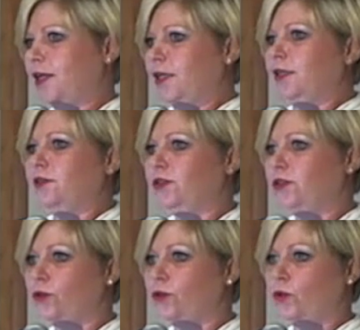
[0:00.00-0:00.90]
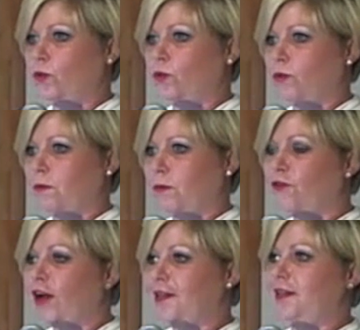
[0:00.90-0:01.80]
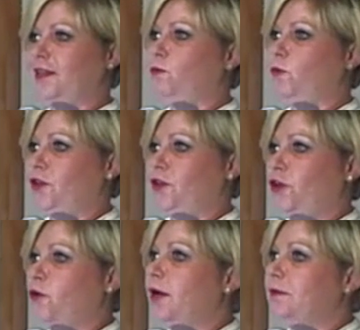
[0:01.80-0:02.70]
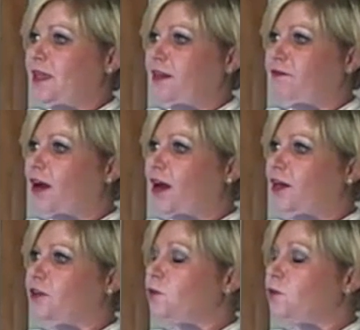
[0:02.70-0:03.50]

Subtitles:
to provide them with the new updated files,